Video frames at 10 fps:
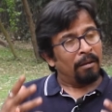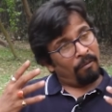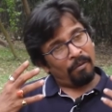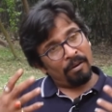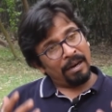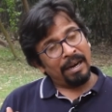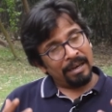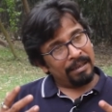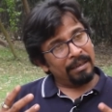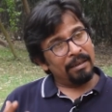for
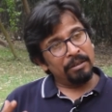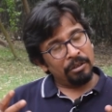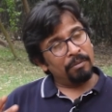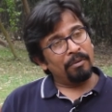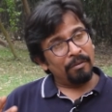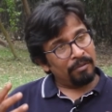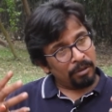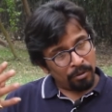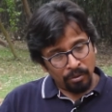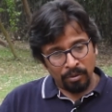art and culture
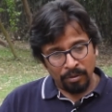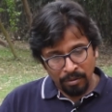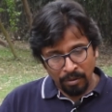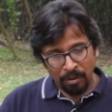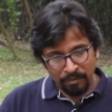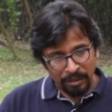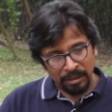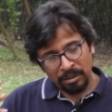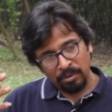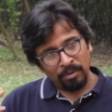of
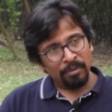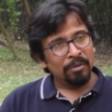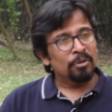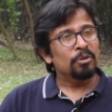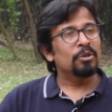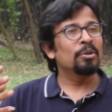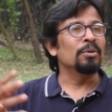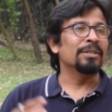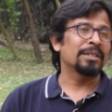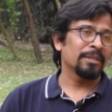these two
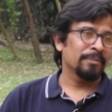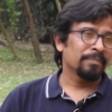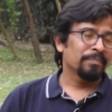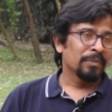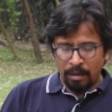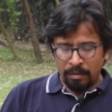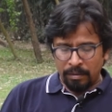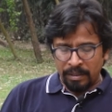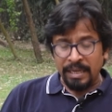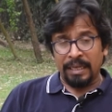zones.
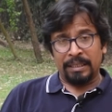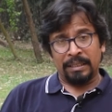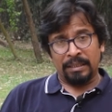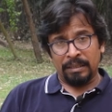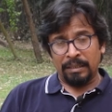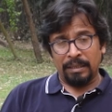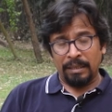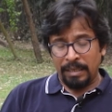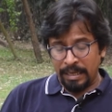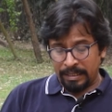Yes,
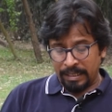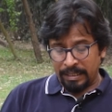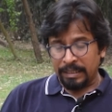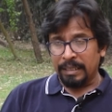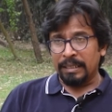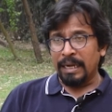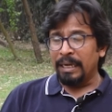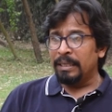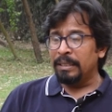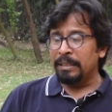yes.
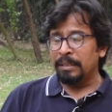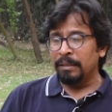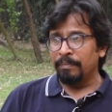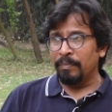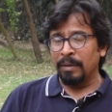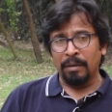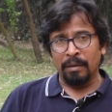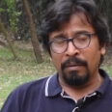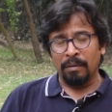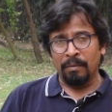I just
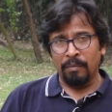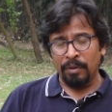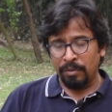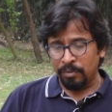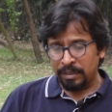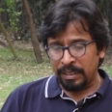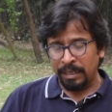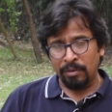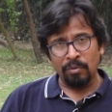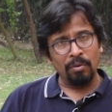want to
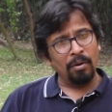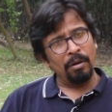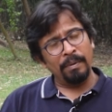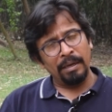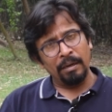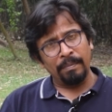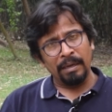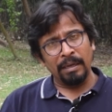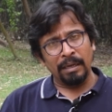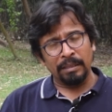say to all my
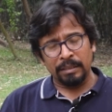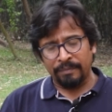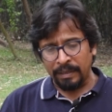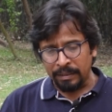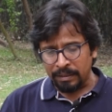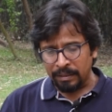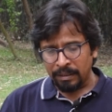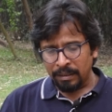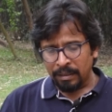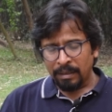Nepali artist friends
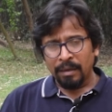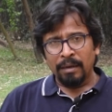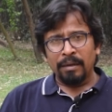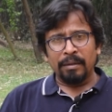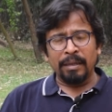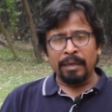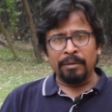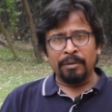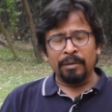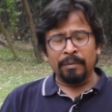that
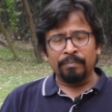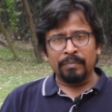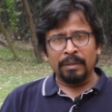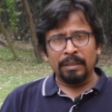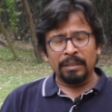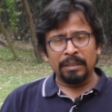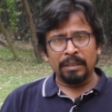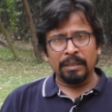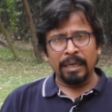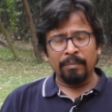this is
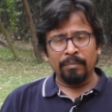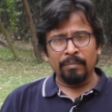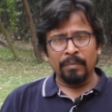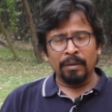a time